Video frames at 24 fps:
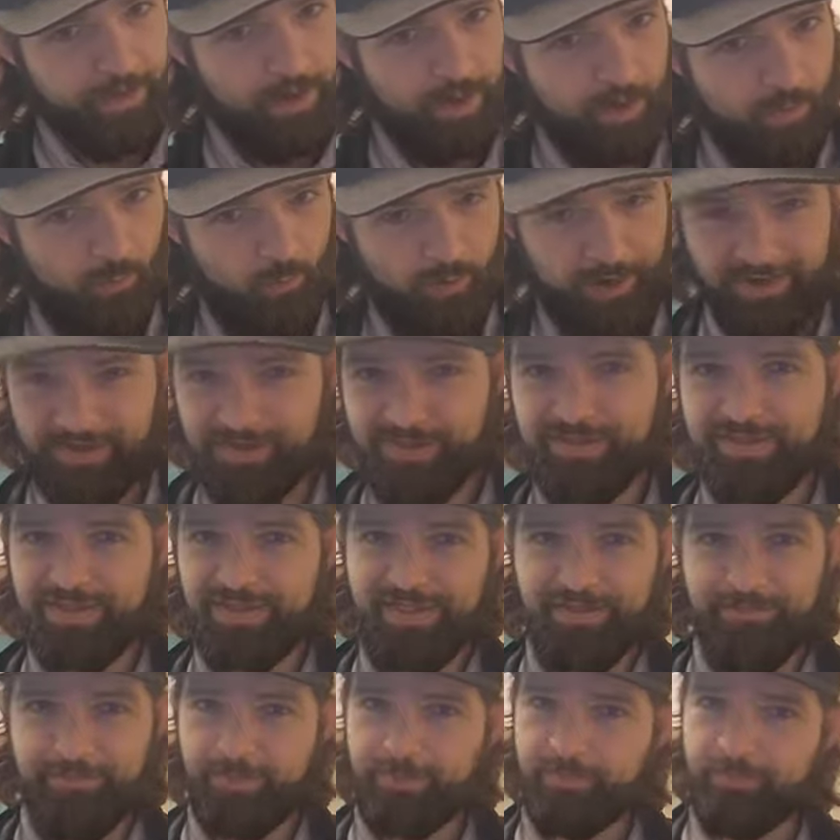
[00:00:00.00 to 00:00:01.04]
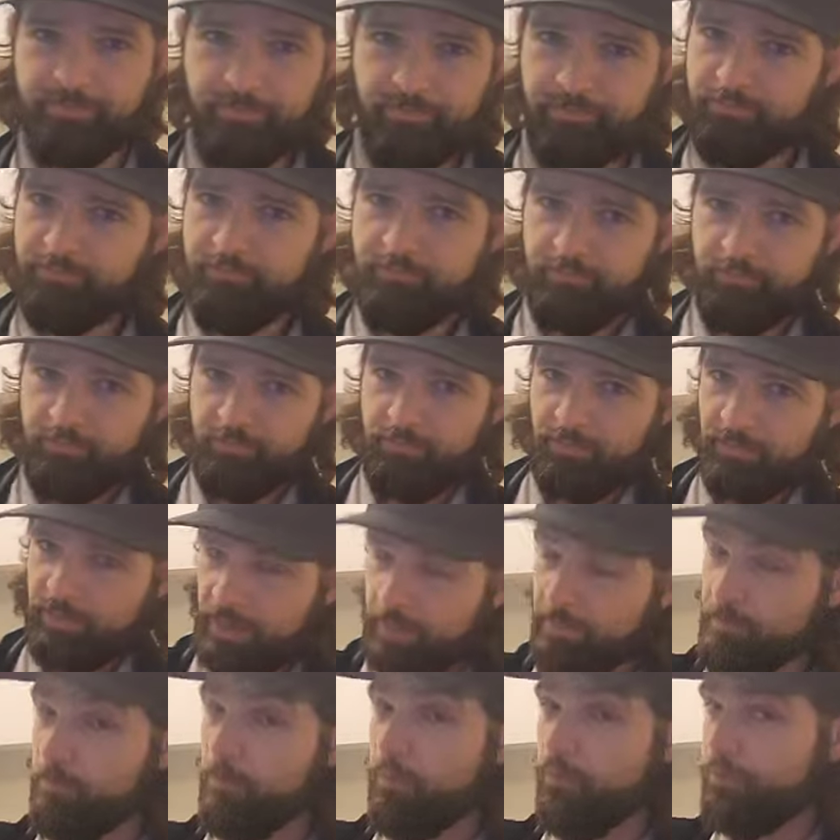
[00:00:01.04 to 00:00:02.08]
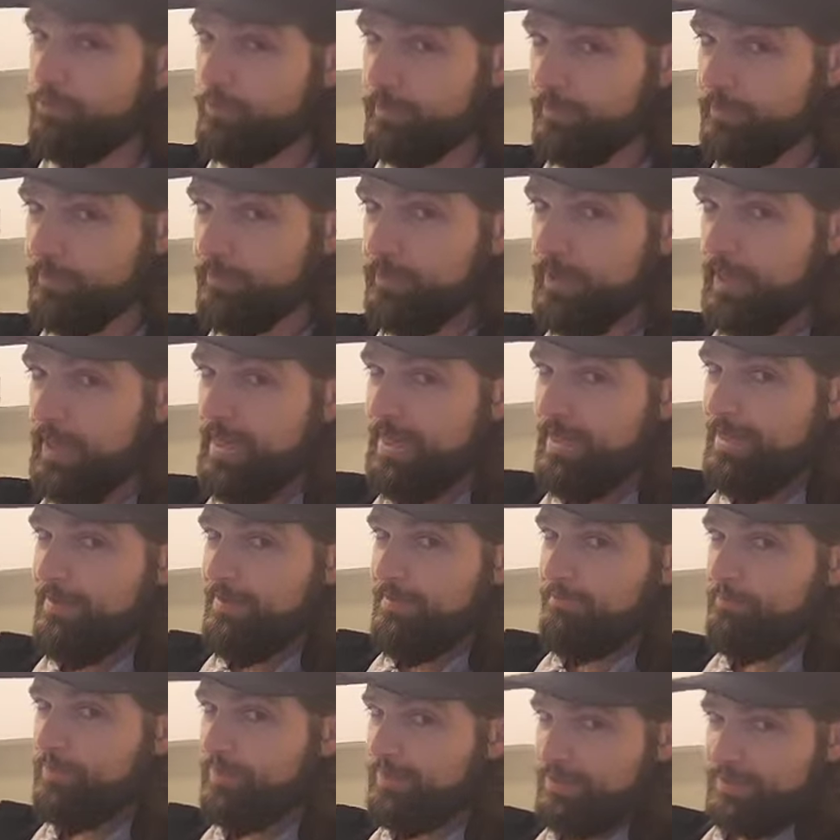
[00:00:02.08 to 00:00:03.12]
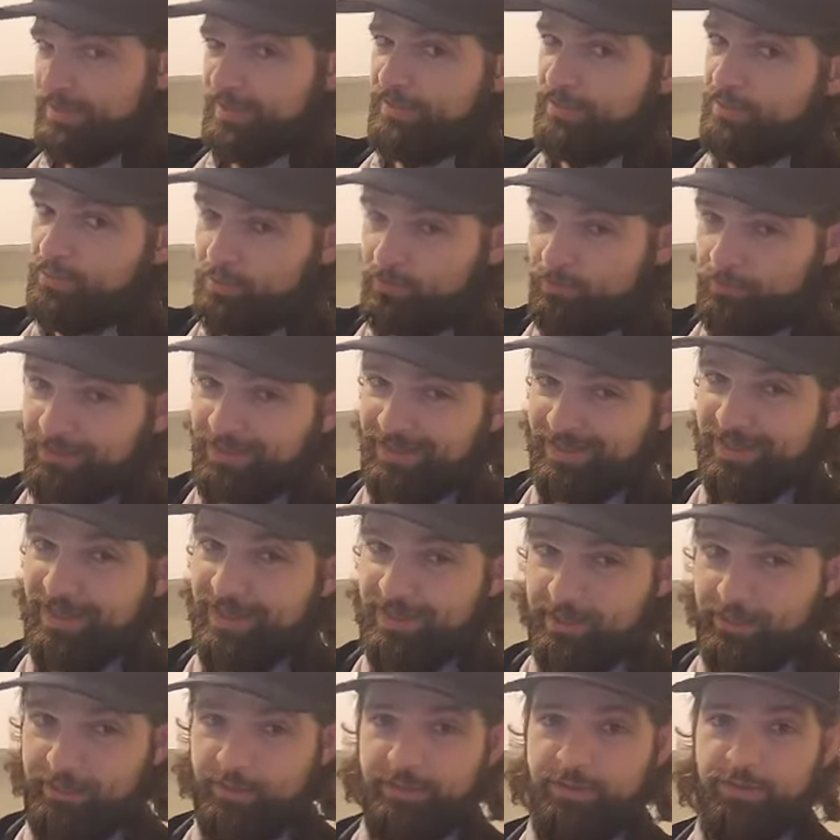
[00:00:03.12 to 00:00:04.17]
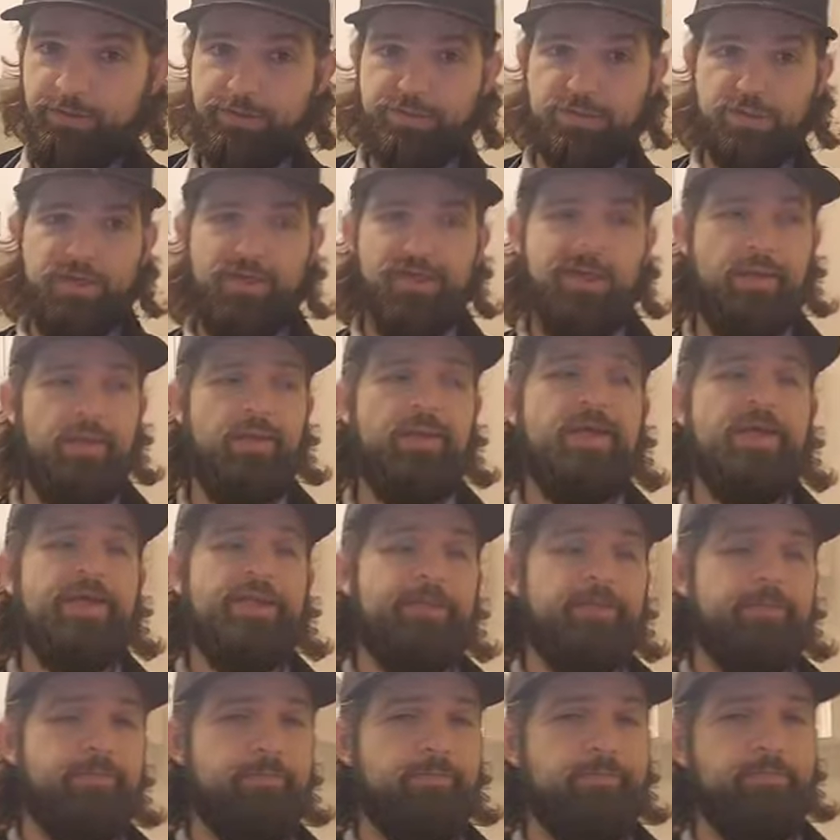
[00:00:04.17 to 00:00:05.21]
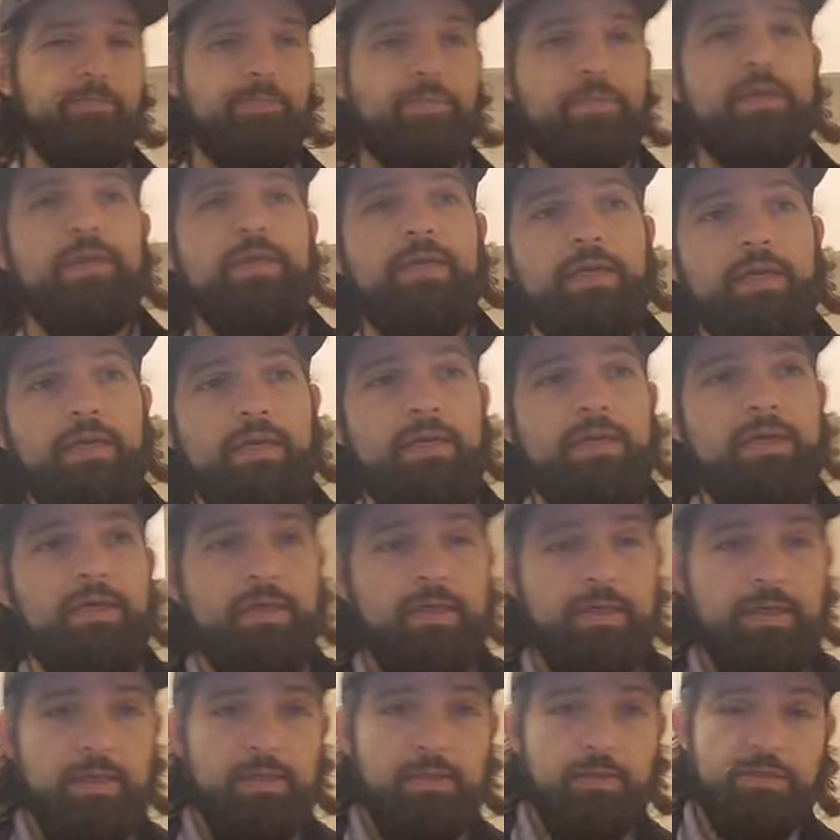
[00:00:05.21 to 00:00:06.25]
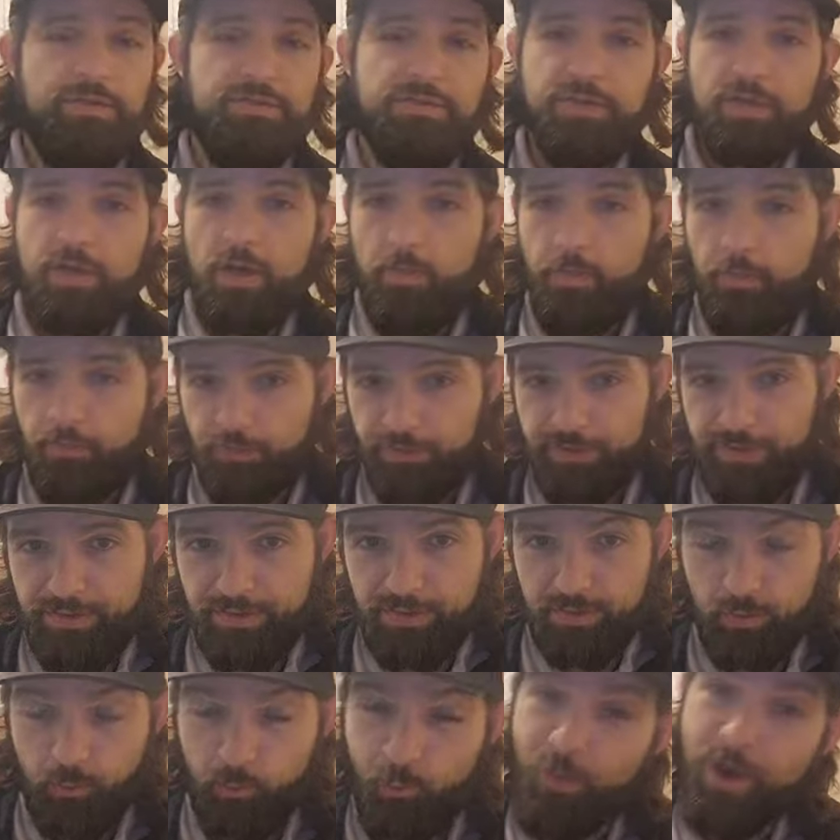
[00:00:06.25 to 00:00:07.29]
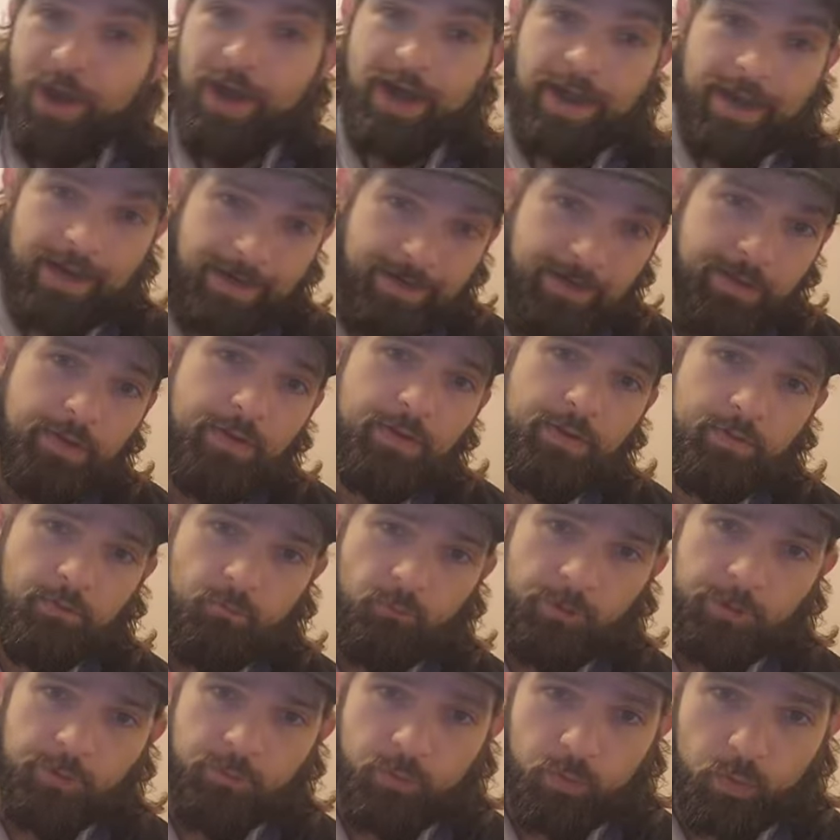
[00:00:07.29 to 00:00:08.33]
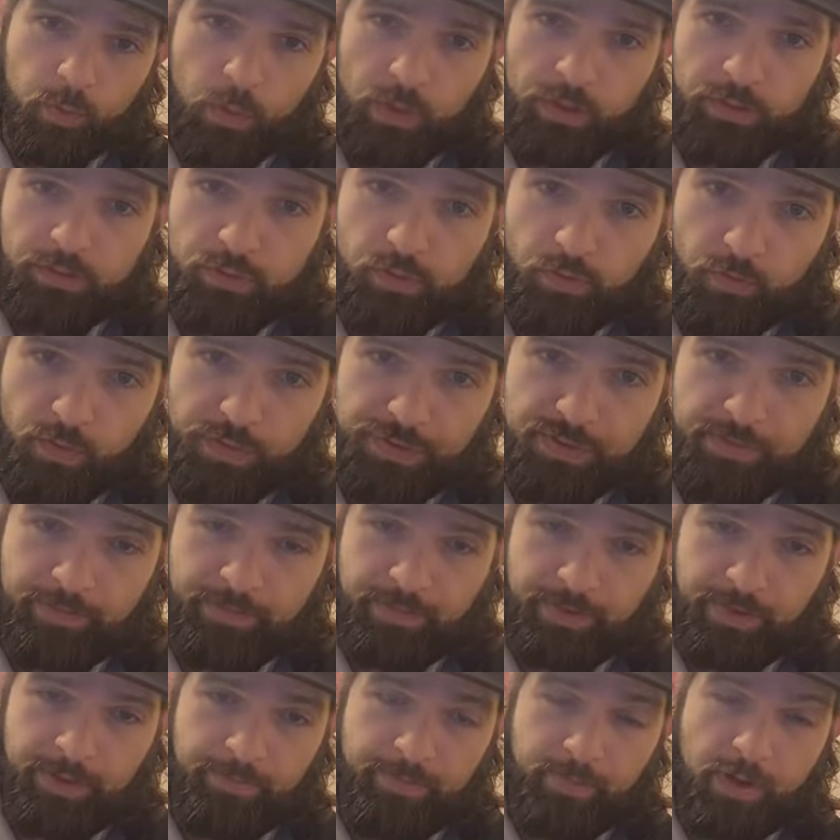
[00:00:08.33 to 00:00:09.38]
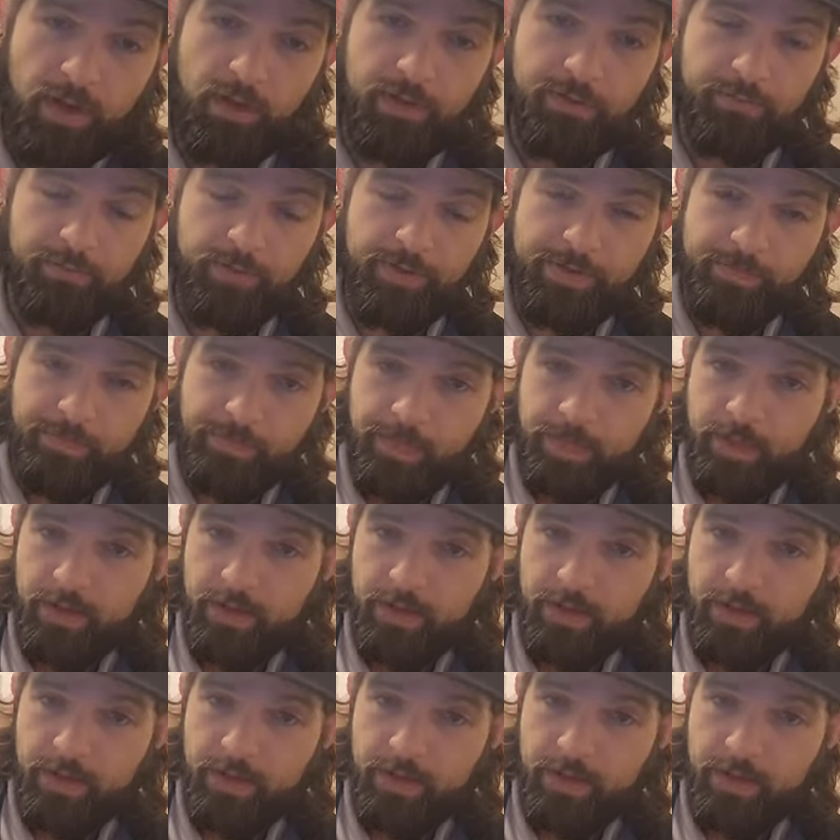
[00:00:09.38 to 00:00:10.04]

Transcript: and why is it even important besides doing the calculators online? There's a couple reasons why we would want to do a resting metabolic rate.